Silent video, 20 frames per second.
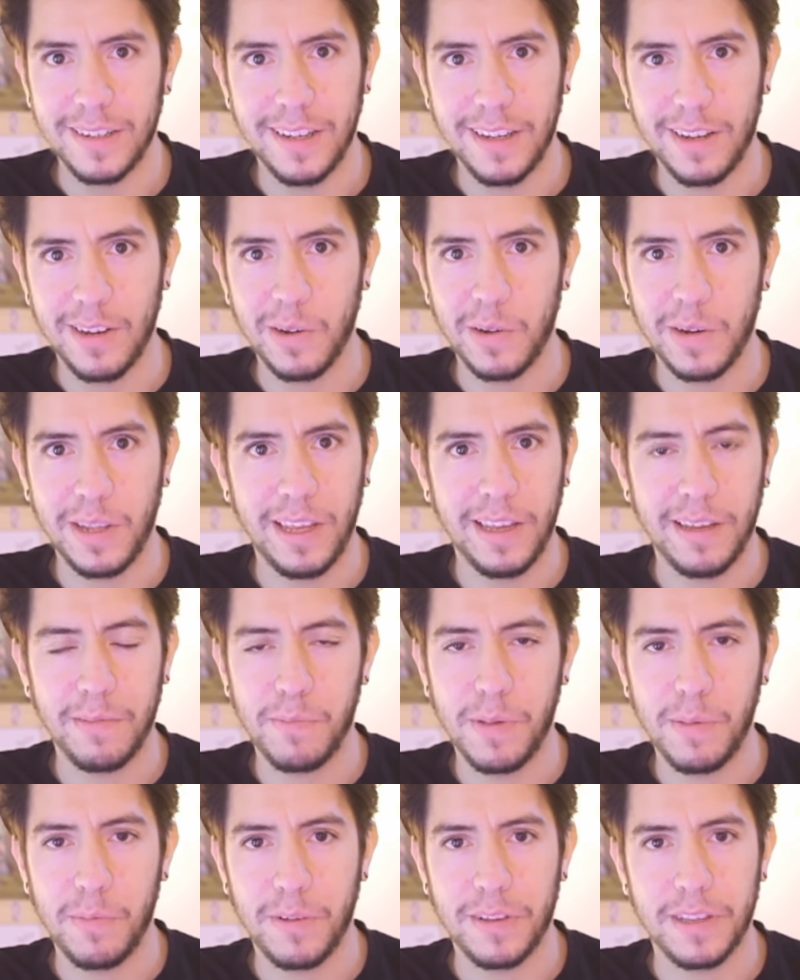including
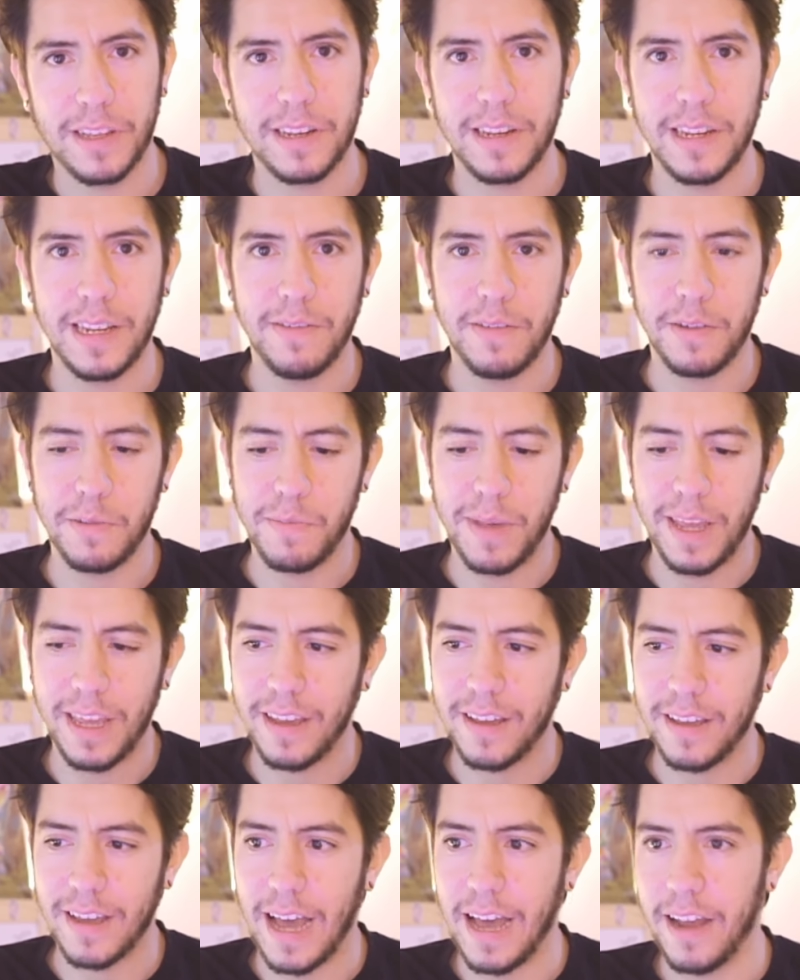people that even
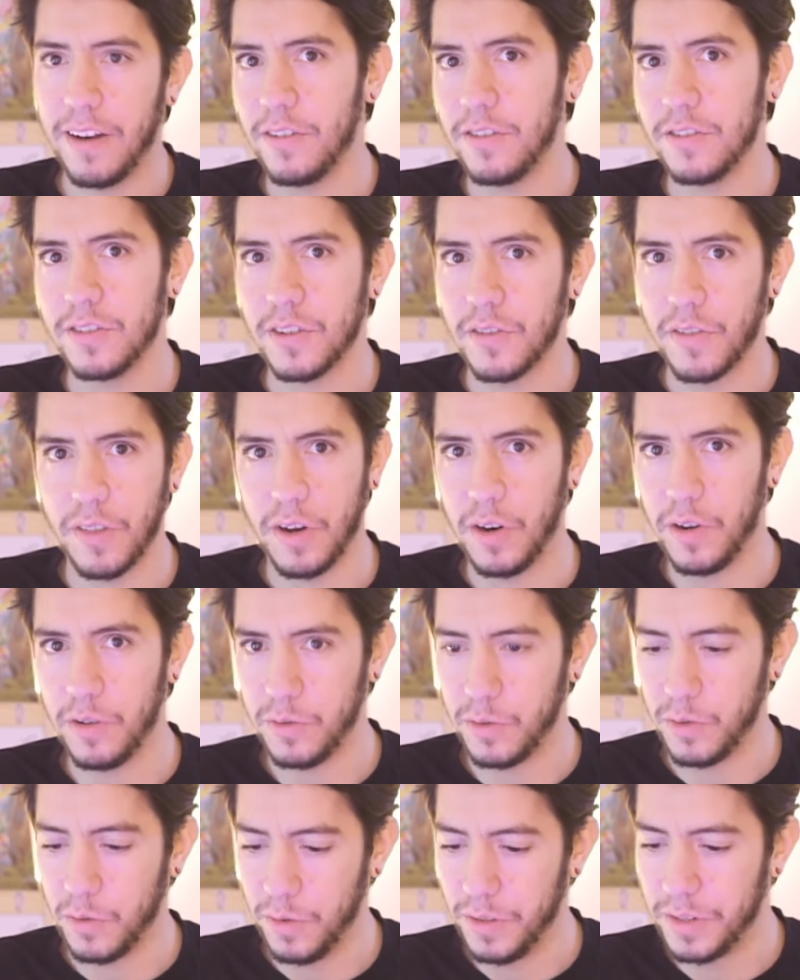make add-ons or their
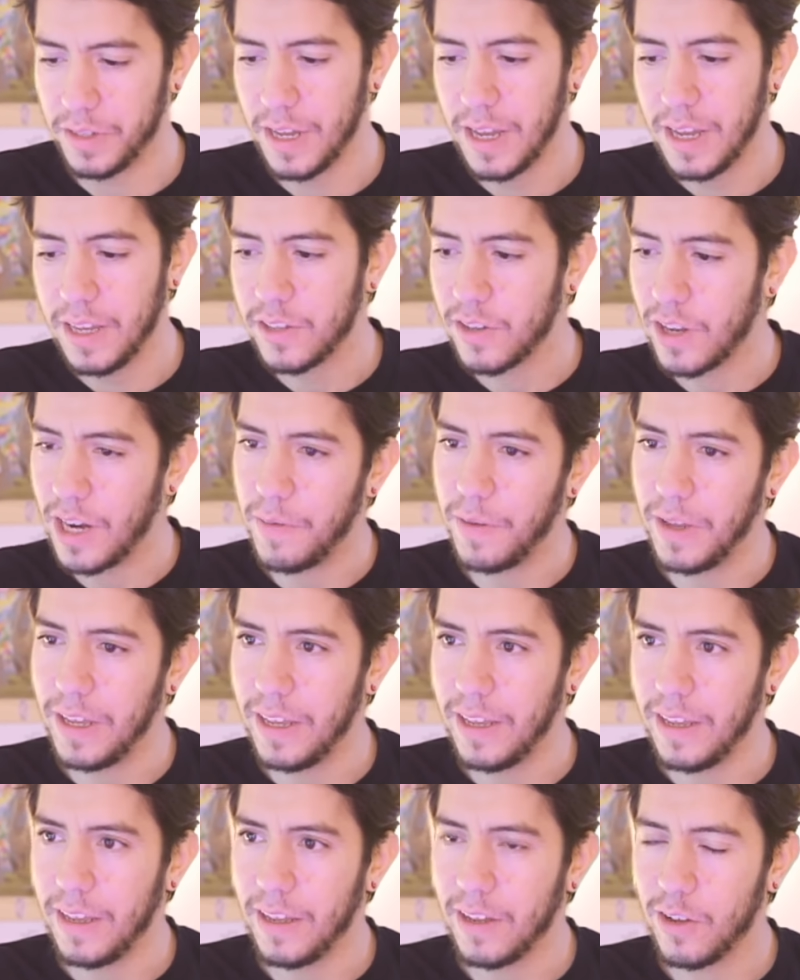own tools. It's gonna
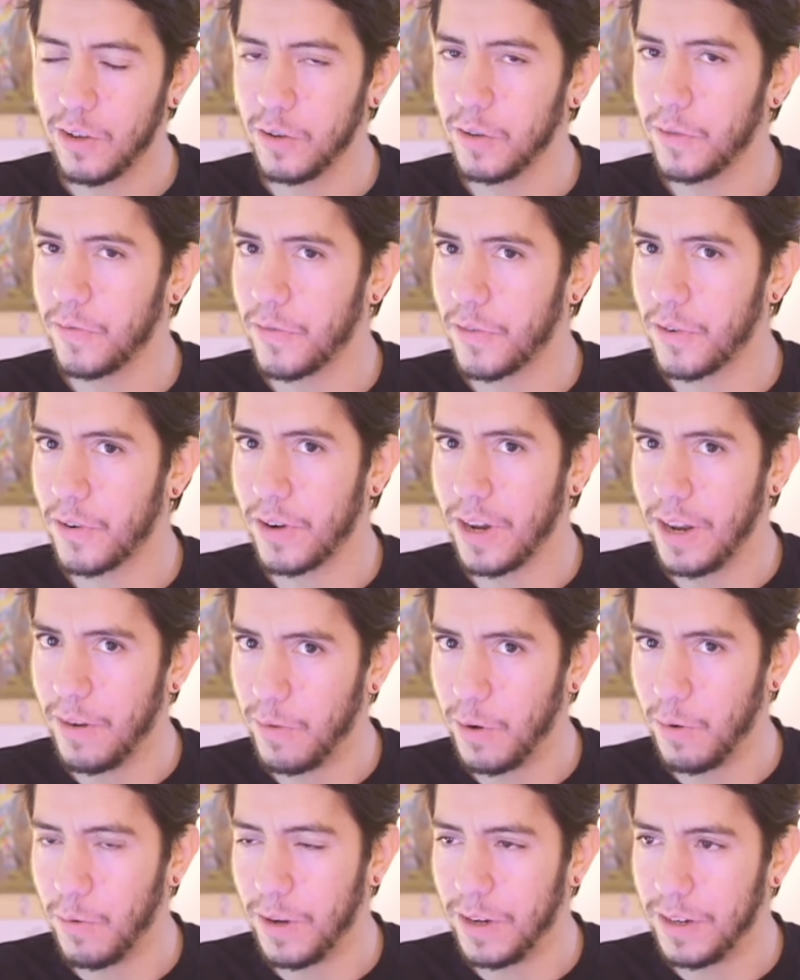be good for
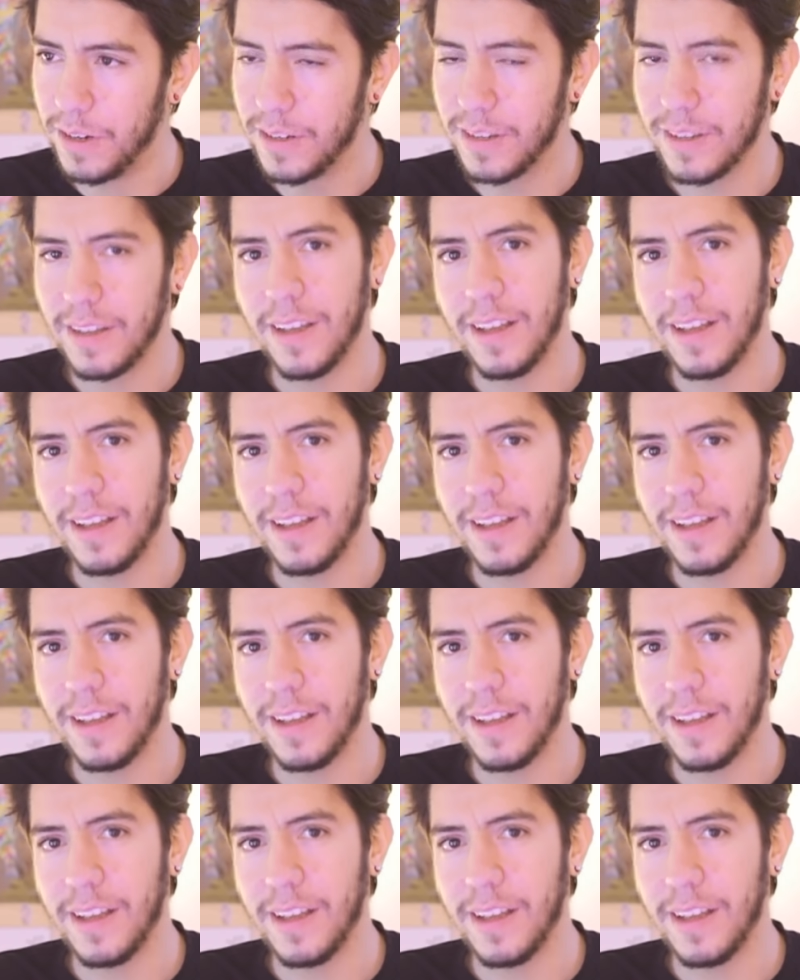everyone.